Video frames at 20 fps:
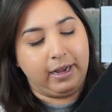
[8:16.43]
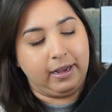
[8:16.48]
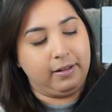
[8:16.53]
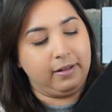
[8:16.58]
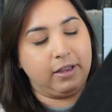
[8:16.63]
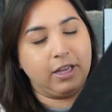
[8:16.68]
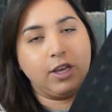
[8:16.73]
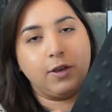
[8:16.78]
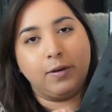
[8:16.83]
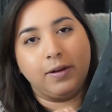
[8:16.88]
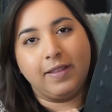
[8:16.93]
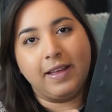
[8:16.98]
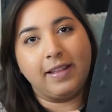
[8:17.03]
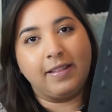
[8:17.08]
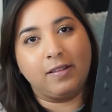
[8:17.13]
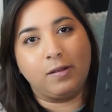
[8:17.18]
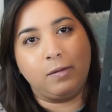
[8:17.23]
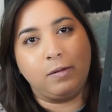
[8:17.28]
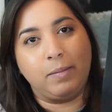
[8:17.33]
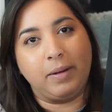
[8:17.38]
you would think
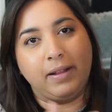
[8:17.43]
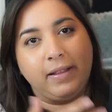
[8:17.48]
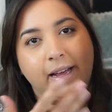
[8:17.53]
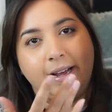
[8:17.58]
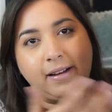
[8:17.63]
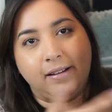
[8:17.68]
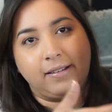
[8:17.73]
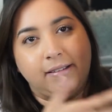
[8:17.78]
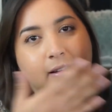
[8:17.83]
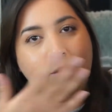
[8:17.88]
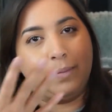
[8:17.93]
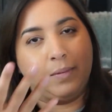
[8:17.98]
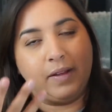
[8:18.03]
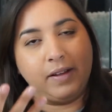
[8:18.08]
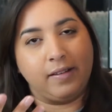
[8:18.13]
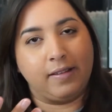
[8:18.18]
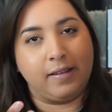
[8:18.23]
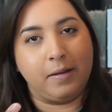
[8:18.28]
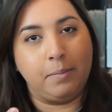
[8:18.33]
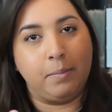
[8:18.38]
this would be like
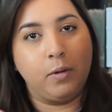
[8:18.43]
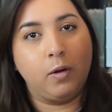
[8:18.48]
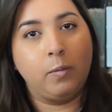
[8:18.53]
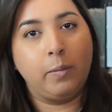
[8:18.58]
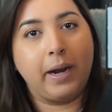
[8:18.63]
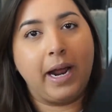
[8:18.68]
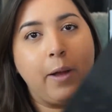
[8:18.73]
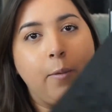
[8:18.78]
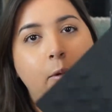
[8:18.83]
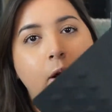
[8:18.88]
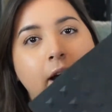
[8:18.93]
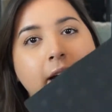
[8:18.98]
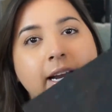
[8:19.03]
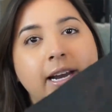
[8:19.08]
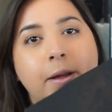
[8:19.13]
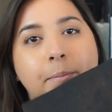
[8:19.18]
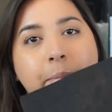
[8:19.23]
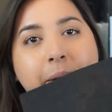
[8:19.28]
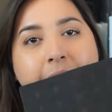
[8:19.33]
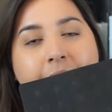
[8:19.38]
something simple, but I wanted
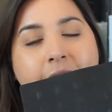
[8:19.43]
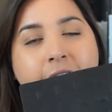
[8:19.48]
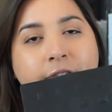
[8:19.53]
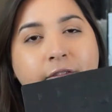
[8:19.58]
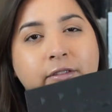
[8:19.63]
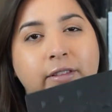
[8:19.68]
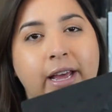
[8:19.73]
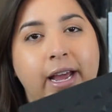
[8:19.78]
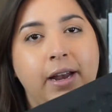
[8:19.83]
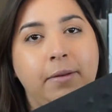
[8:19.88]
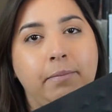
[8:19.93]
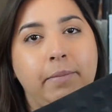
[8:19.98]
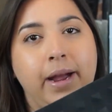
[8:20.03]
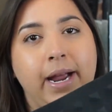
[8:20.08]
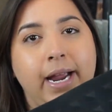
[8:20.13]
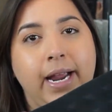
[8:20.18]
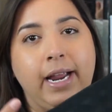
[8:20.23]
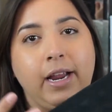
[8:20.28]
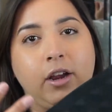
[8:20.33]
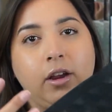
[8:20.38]
it big enough that
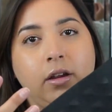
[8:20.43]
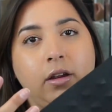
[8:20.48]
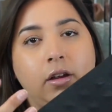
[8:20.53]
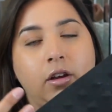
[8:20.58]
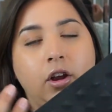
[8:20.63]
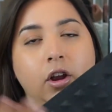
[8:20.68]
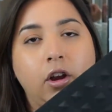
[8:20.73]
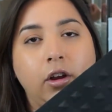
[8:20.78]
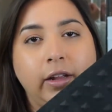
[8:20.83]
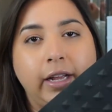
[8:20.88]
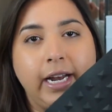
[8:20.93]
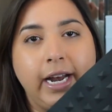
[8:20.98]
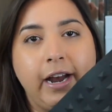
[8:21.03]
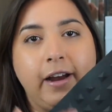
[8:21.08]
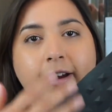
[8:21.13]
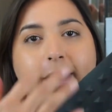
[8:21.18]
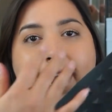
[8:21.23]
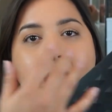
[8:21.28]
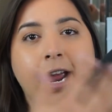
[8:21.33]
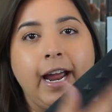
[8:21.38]
my curling
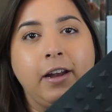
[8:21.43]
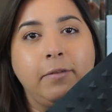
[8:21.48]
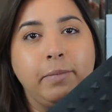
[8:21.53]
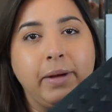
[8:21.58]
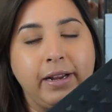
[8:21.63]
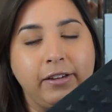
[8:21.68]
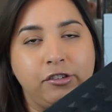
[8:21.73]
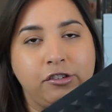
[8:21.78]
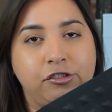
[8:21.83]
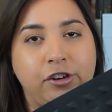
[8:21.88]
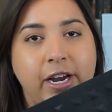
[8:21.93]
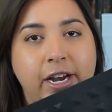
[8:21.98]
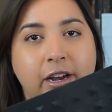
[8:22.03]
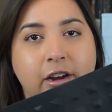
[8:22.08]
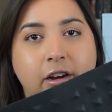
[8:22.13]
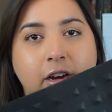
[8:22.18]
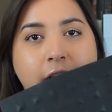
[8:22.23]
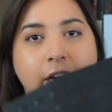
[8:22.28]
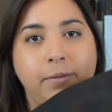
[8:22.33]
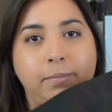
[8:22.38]
iron and my
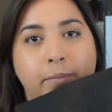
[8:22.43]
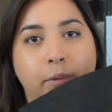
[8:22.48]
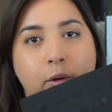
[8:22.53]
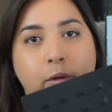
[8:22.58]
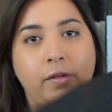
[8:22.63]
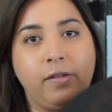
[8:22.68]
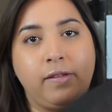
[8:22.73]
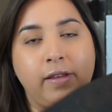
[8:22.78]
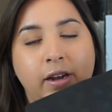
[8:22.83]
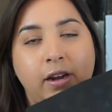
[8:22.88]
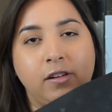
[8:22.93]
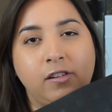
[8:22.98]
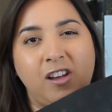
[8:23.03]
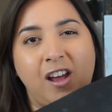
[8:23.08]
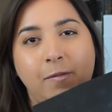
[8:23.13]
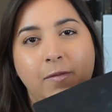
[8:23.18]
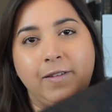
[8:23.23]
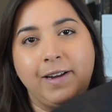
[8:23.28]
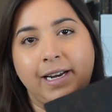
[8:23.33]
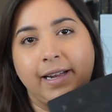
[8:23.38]
straightener could both sit on
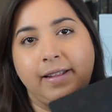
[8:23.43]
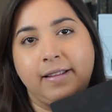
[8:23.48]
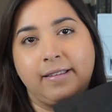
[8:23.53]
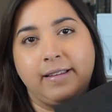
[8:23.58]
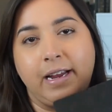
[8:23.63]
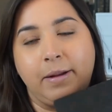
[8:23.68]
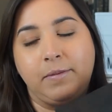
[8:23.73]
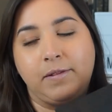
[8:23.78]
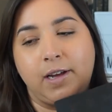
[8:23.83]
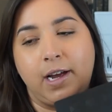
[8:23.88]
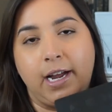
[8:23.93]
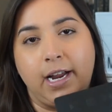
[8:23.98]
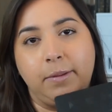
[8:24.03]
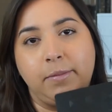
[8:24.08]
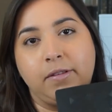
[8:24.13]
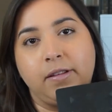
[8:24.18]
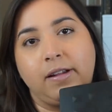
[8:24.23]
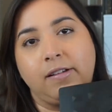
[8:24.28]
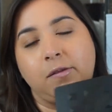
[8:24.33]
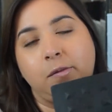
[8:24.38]
top of it at the same time,
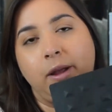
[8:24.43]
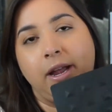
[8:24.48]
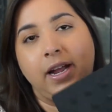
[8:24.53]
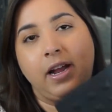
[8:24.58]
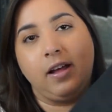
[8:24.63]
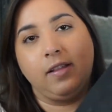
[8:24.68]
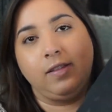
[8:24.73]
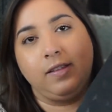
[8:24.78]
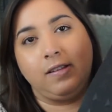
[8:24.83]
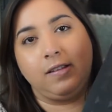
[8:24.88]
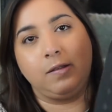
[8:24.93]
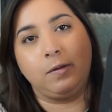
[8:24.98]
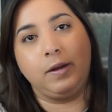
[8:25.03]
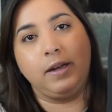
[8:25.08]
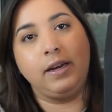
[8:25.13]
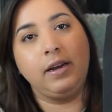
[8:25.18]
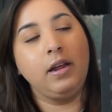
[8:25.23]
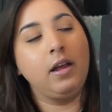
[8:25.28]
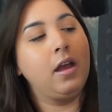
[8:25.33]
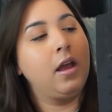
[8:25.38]
so that's why I got this
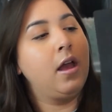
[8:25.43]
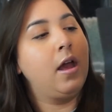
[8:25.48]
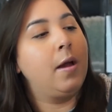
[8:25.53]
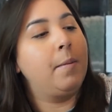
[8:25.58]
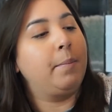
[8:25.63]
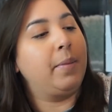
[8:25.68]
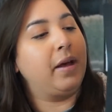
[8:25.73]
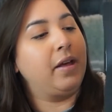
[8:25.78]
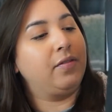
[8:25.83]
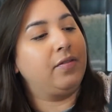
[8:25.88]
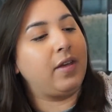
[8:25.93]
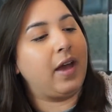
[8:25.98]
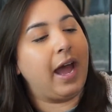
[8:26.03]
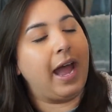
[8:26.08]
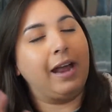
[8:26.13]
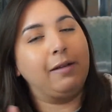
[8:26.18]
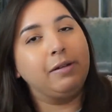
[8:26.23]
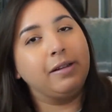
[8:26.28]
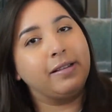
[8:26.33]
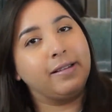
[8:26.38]
one. But
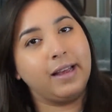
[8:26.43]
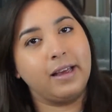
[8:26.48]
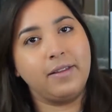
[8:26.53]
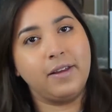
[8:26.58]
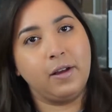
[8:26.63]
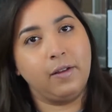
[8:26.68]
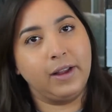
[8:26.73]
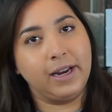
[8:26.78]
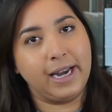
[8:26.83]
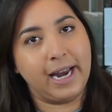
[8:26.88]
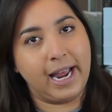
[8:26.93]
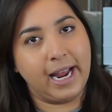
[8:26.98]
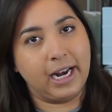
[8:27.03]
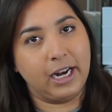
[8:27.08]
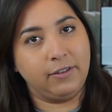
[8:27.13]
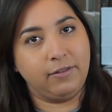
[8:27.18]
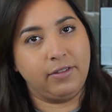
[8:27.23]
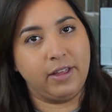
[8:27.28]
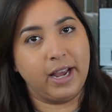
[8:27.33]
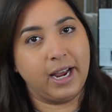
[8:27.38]
I would say the only
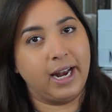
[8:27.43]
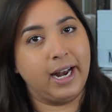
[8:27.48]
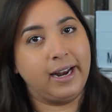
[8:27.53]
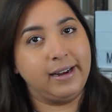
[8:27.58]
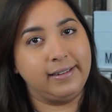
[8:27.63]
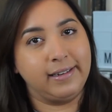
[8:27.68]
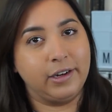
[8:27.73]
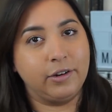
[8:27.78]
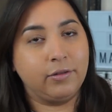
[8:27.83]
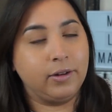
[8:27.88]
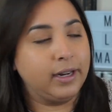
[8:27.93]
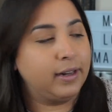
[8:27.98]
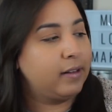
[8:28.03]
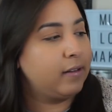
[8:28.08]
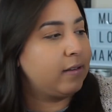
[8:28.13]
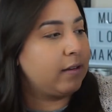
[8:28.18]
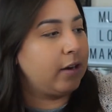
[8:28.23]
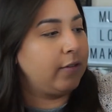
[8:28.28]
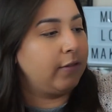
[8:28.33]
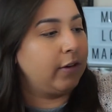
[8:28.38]
negative thing, and I did read
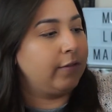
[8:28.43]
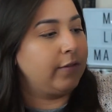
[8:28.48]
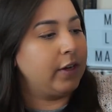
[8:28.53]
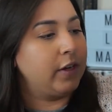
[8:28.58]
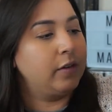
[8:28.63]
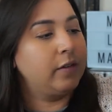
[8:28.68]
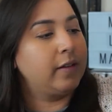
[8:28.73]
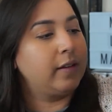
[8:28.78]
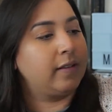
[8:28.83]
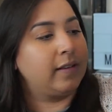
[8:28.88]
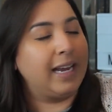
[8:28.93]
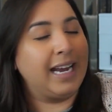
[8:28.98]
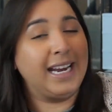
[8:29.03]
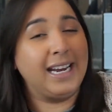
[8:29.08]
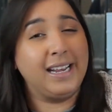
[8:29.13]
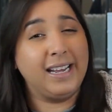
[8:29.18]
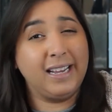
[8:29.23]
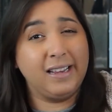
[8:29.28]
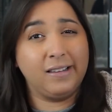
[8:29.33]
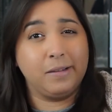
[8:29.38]
this on reviews, is it
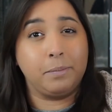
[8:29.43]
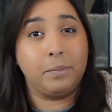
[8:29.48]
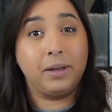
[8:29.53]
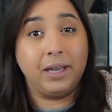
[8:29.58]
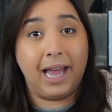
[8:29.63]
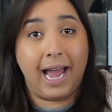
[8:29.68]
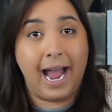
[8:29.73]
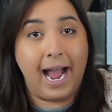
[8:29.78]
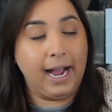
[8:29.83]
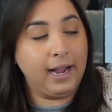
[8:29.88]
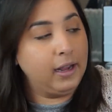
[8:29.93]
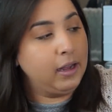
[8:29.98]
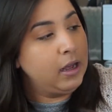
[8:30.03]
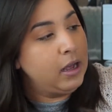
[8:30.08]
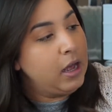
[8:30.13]
is black,